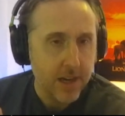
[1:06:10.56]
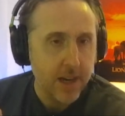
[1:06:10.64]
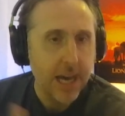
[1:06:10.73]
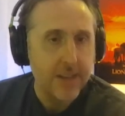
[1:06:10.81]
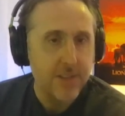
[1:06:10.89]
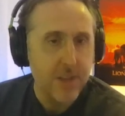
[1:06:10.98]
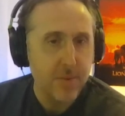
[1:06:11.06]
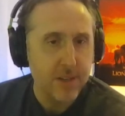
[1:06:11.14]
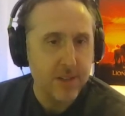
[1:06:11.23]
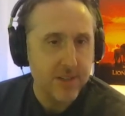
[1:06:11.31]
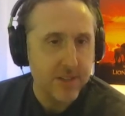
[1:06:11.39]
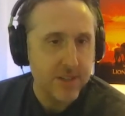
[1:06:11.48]
has there
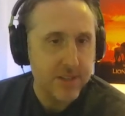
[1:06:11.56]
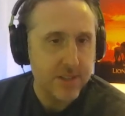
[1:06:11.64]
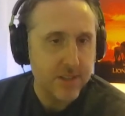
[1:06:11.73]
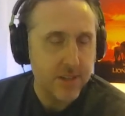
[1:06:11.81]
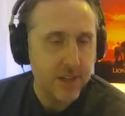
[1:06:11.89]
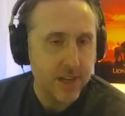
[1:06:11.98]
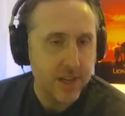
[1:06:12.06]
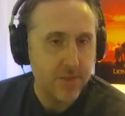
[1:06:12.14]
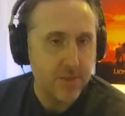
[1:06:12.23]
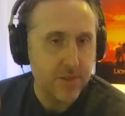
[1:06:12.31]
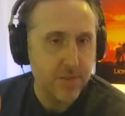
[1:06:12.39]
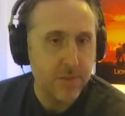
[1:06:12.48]
been
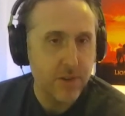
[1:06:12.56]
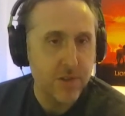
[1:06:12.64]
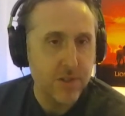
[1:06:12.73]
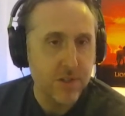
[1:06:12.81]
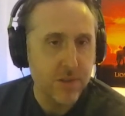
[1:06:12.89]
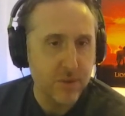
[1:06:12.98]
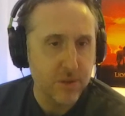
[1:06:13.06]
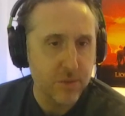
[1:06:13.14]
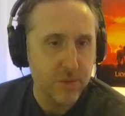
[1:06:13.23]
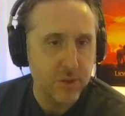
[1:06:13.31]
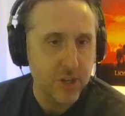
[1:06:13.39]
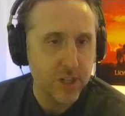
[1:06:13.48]
some noticeable
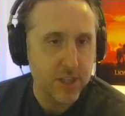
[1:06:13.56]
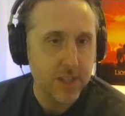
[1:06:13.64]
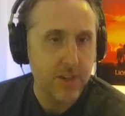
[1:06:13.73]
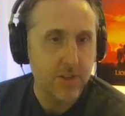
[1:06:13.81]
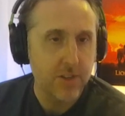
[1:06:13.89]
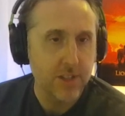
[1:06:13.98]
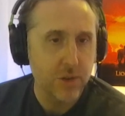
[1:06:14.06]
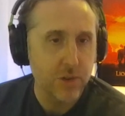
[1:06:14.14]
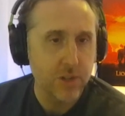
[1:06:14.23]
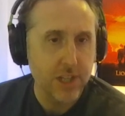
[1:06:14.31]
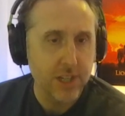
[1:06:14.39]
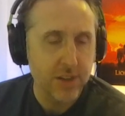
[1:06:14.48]
work done on the
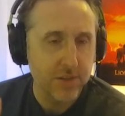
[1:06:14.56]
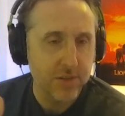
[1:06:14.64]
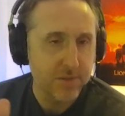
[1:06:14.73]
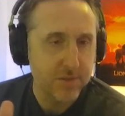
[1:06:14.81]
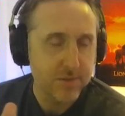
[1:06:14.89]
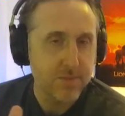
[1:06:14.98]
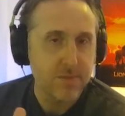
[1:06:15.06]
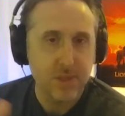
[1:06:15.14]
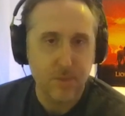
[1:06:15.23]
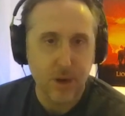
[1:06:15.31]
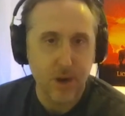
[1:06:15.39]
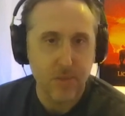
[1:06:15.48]
audio
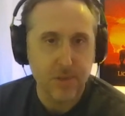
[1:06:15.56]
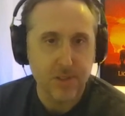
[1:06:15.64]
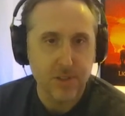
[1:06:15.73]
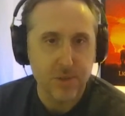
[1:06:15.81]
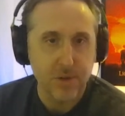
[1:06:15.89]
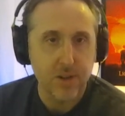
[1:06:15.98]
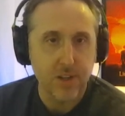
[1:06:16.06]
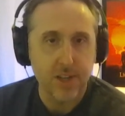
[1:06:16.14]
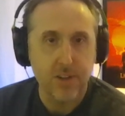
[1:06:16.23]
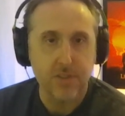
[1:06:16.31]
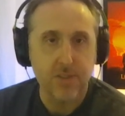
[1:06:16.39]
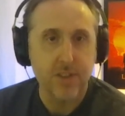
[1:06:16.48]
department as well? I
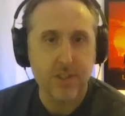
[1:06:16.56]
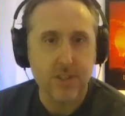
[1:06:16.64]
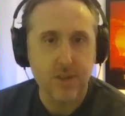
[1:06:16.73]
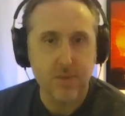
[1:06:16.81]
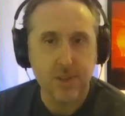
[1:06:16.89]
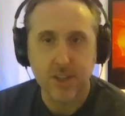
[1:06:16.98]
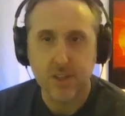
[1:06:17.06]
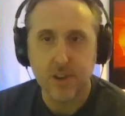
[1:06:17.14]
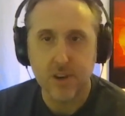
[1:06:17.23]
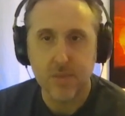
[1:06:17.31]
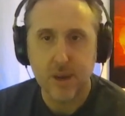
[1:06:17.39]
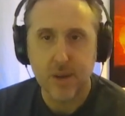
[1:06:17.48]
don't know if this is something you
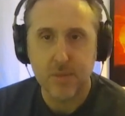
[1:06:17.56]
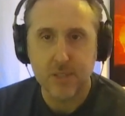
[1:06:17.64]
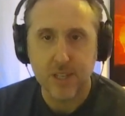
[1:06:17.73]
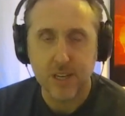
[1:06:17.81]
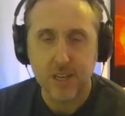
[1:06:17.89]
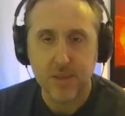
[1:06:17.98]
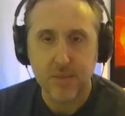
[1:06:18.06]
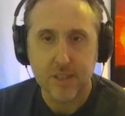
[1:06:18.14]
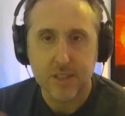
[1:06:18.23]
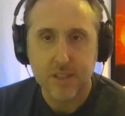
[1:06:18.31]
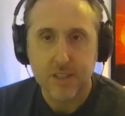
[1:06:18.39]
know about particularly.